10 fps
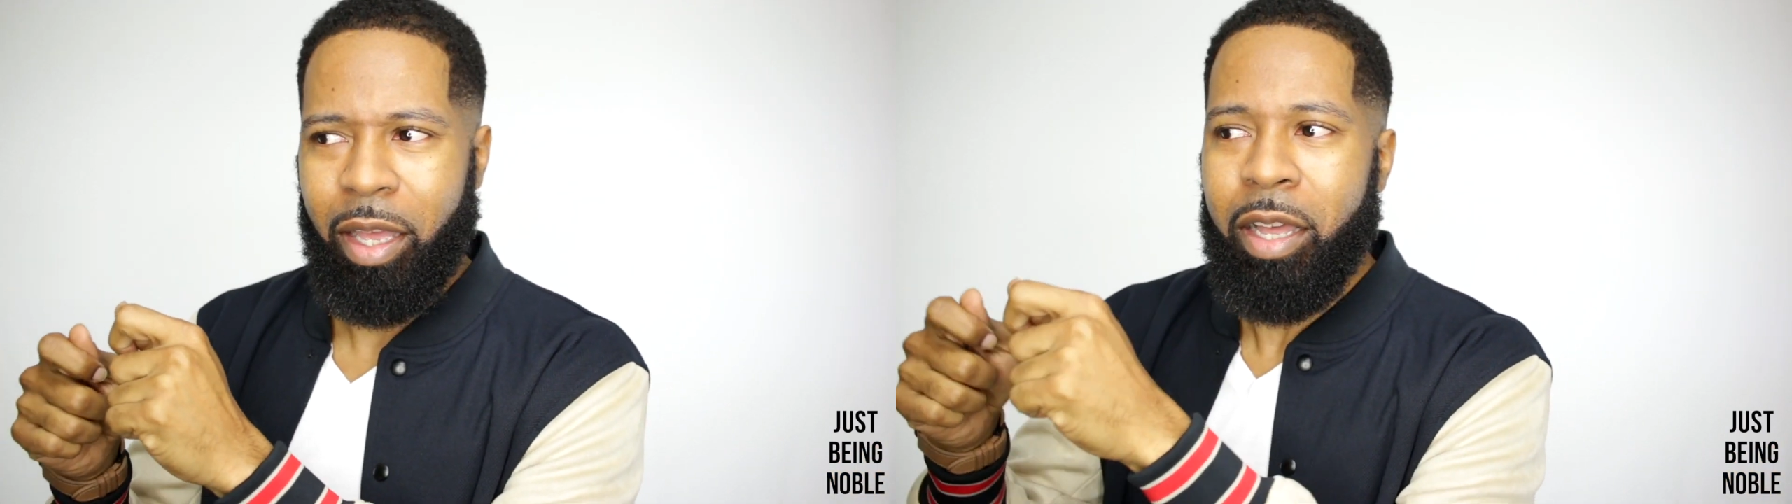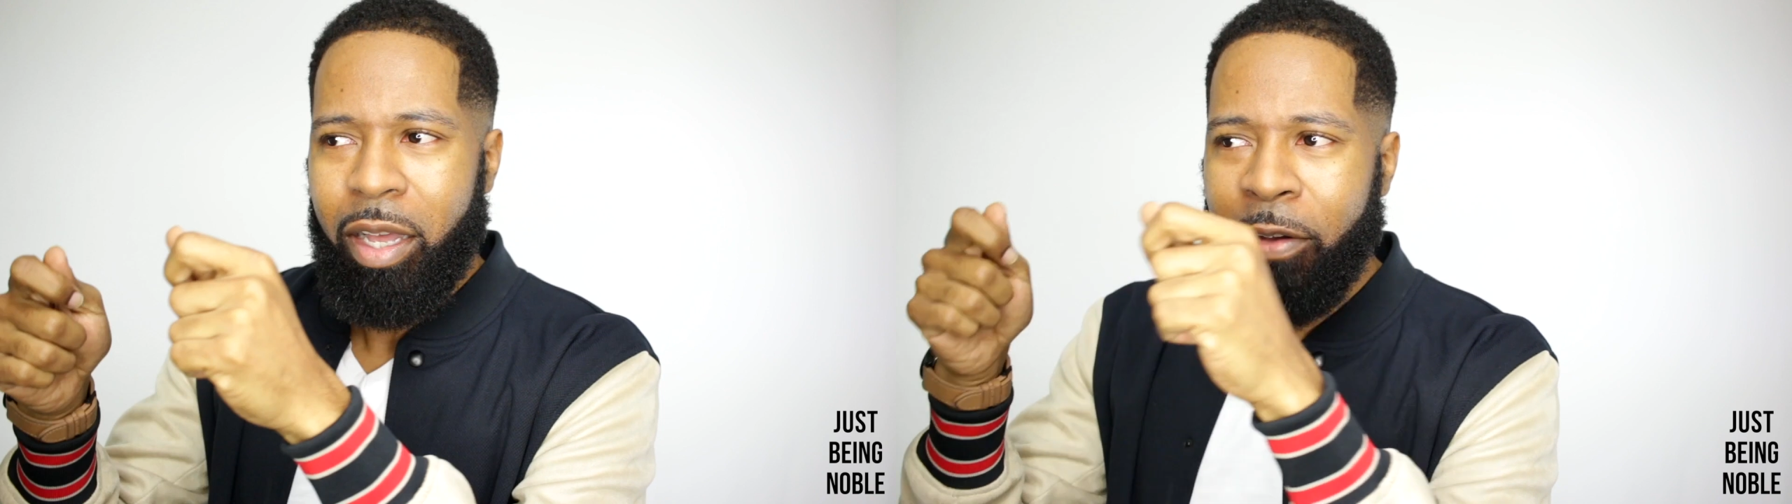
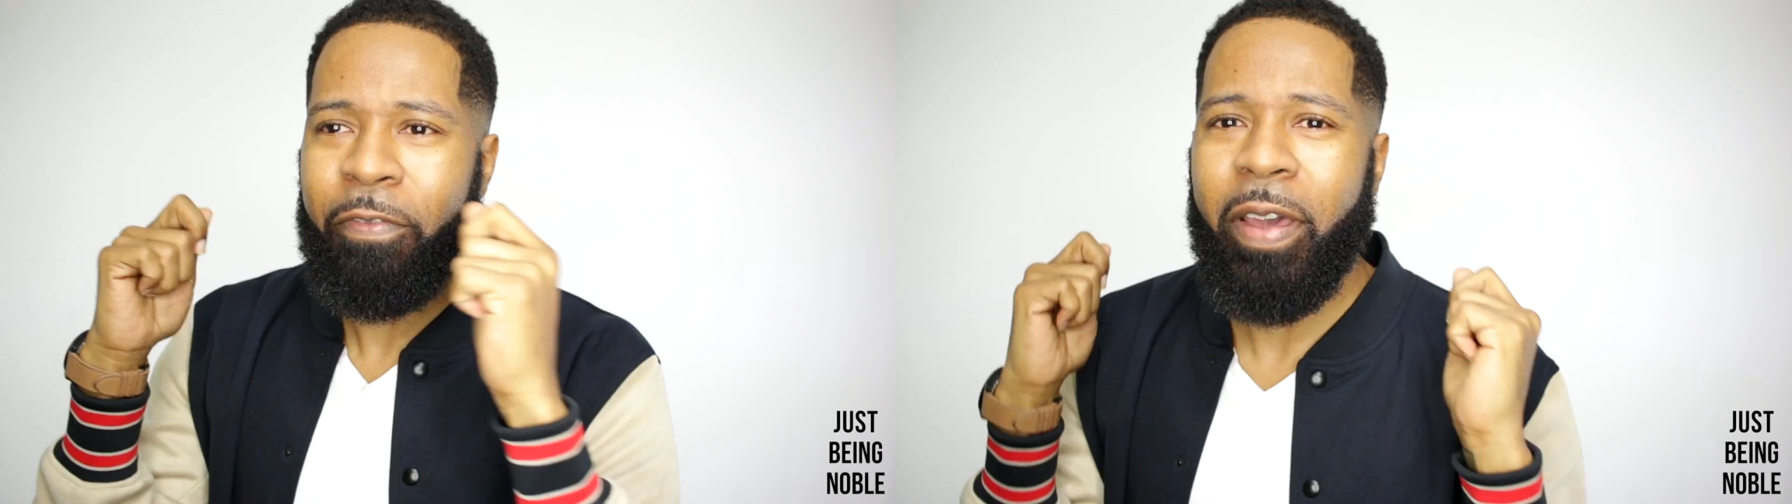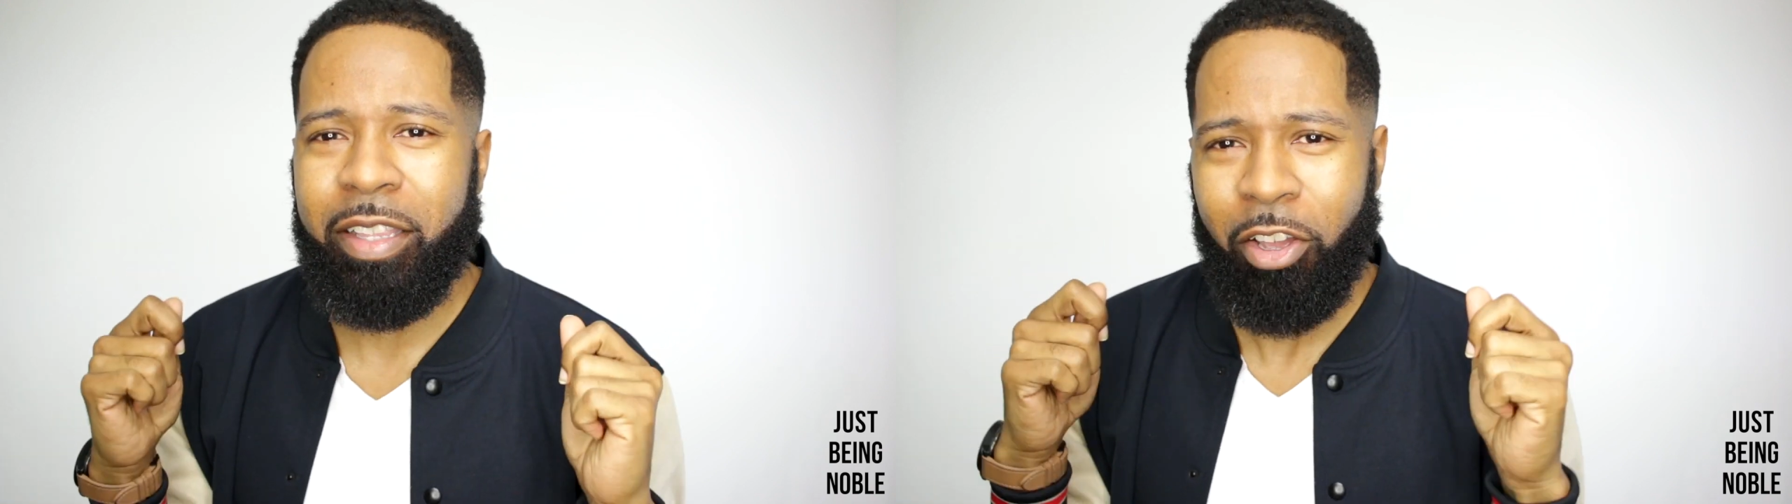
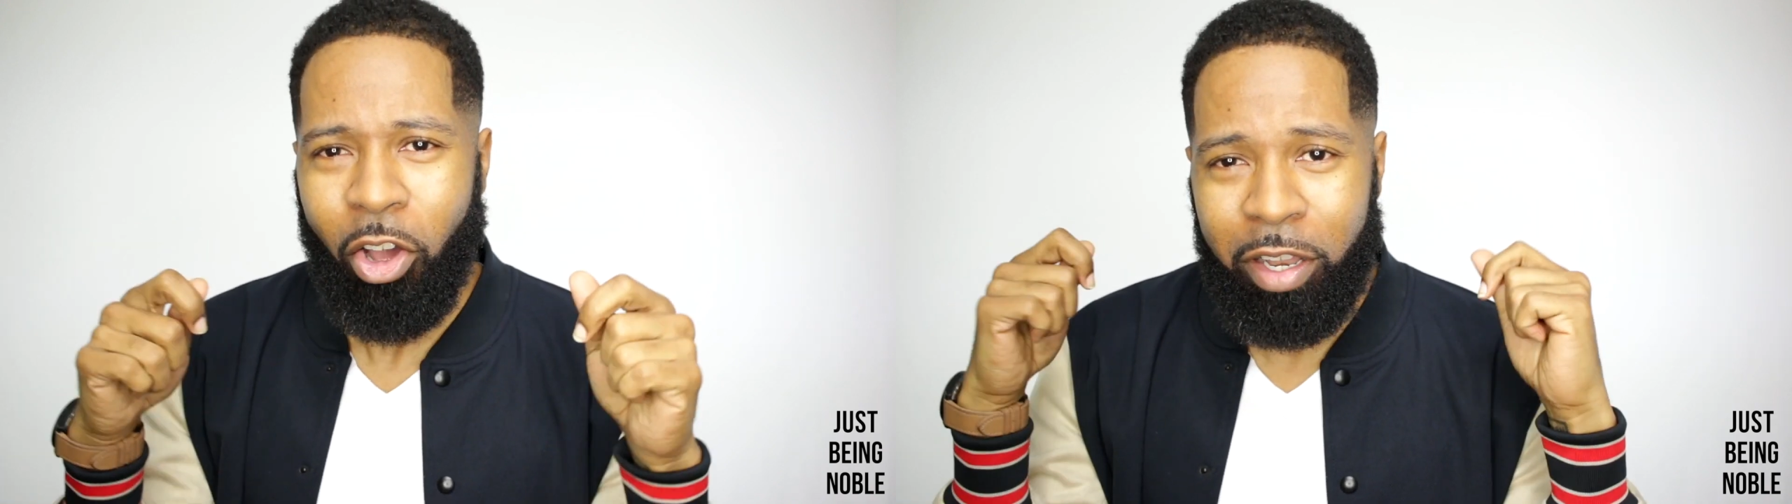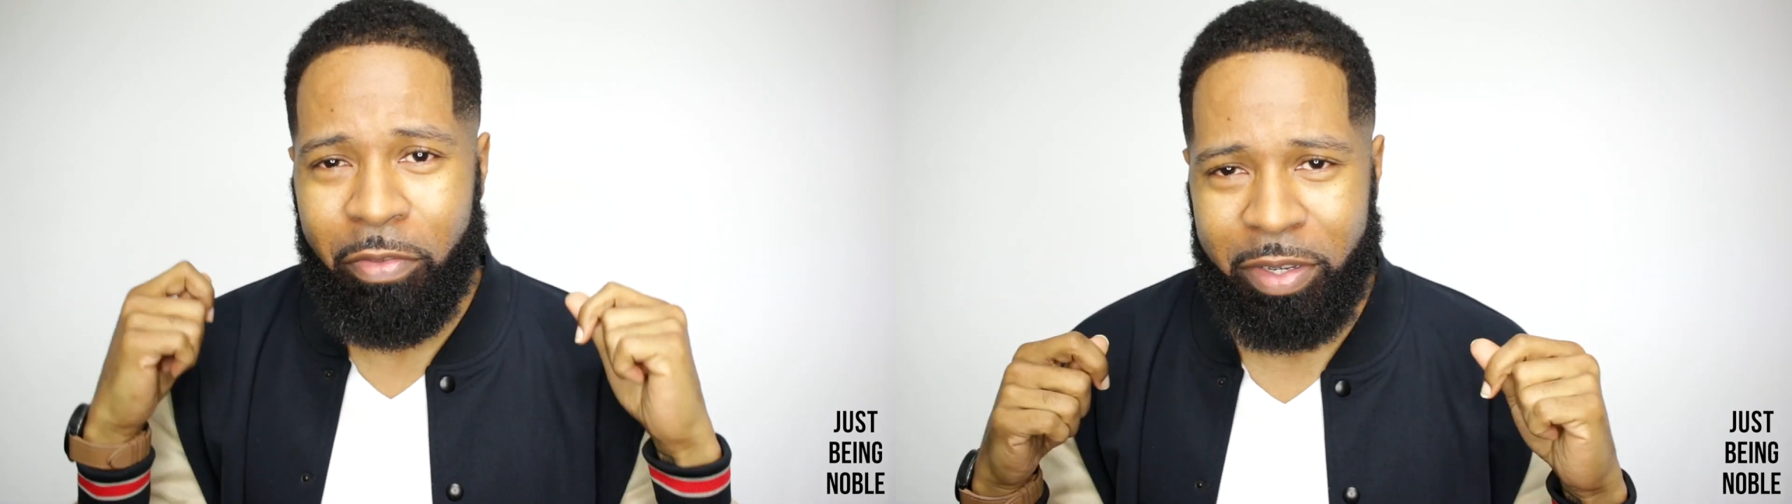affected
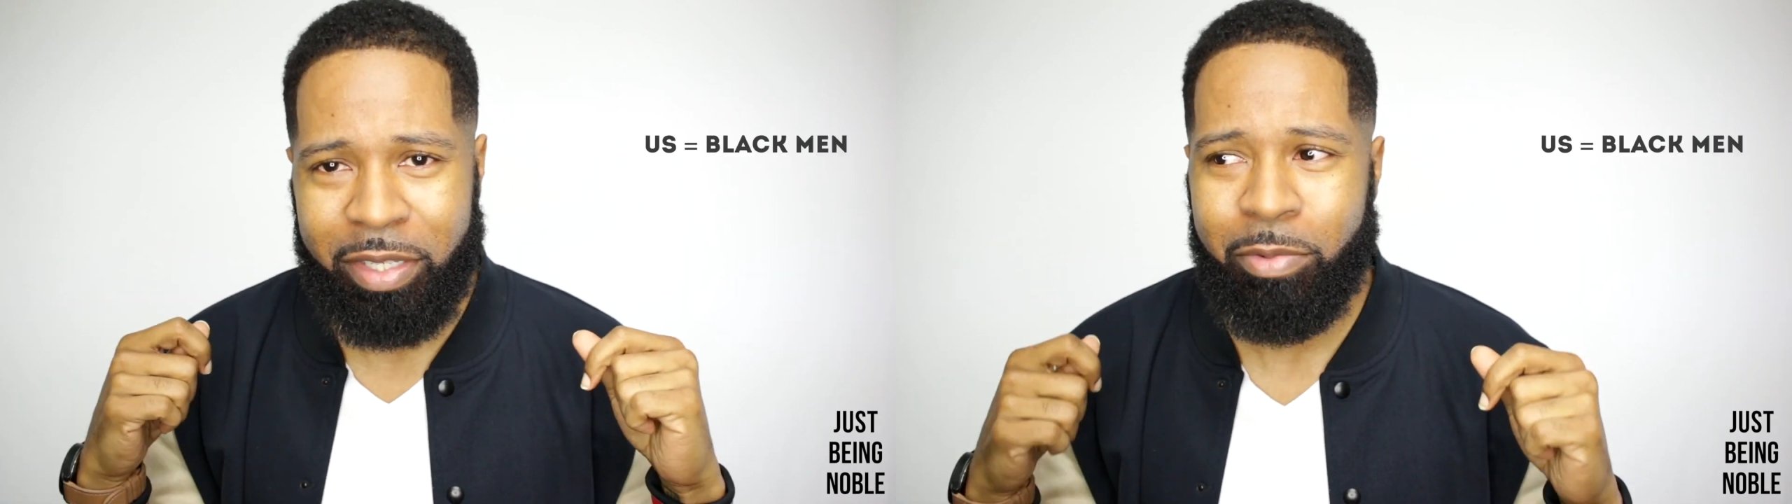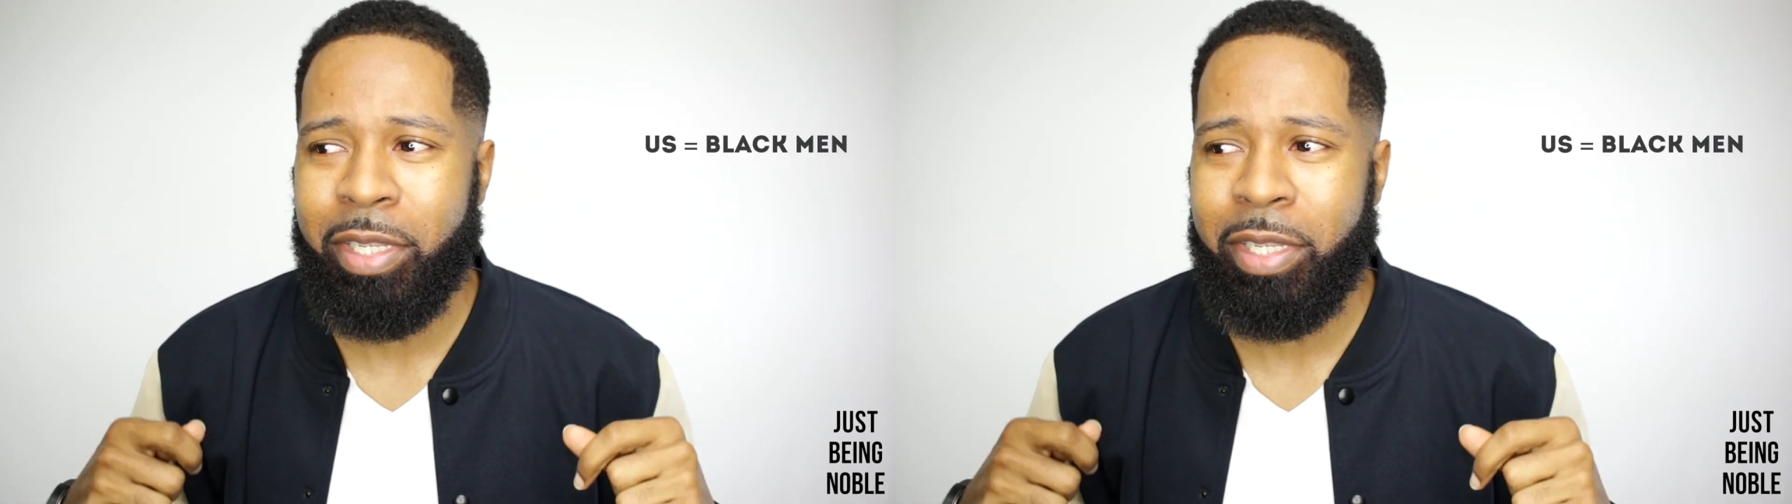all of us.